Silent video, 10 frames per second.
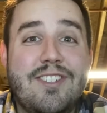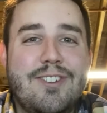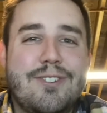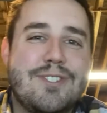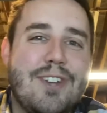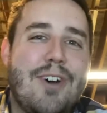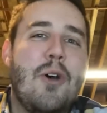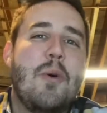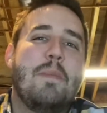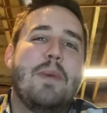news. So,
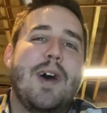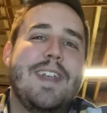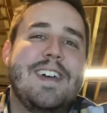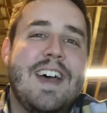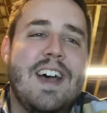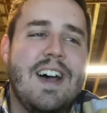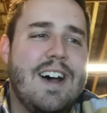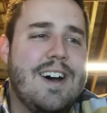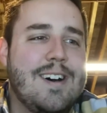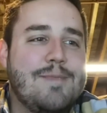but
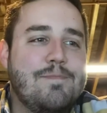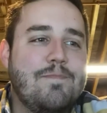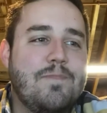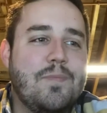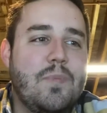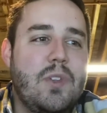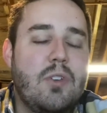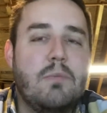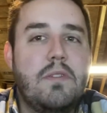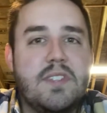
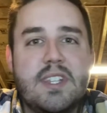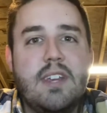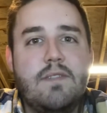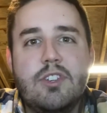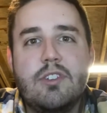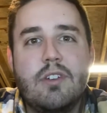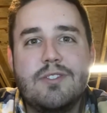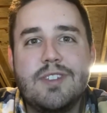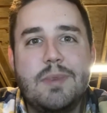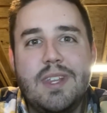movies and TV
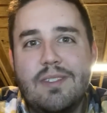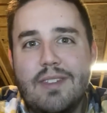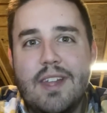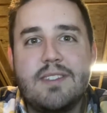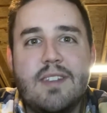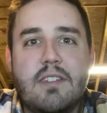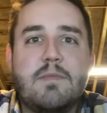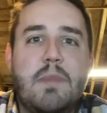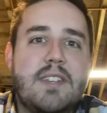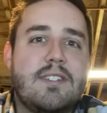shows, I mean, that's
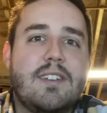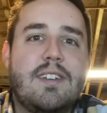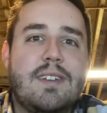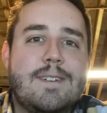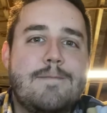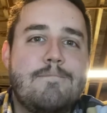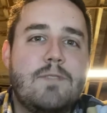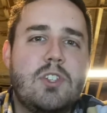basic. In